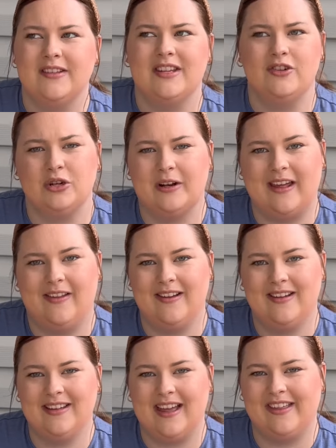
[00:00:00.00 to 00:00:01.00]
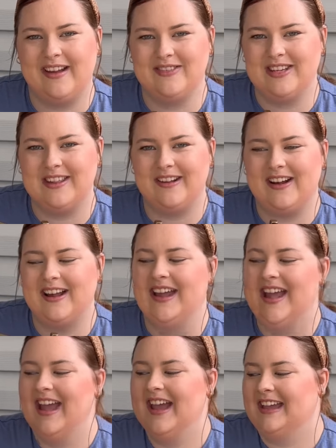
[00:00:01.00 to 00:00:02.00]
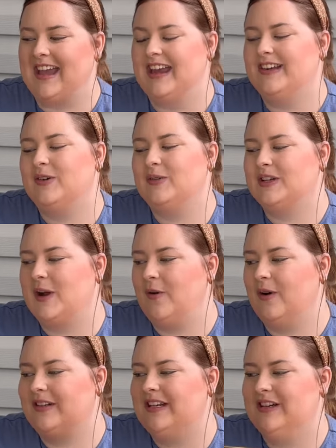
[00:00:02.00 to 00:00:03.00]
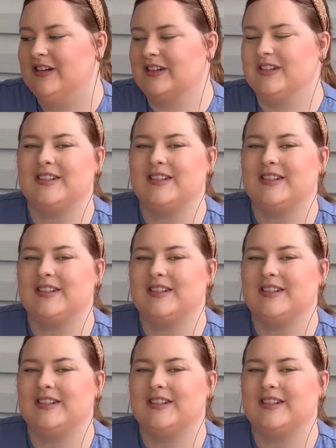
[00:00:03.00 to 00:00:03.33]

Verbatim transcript: citronella I think I'm saying that right, candle to go on here.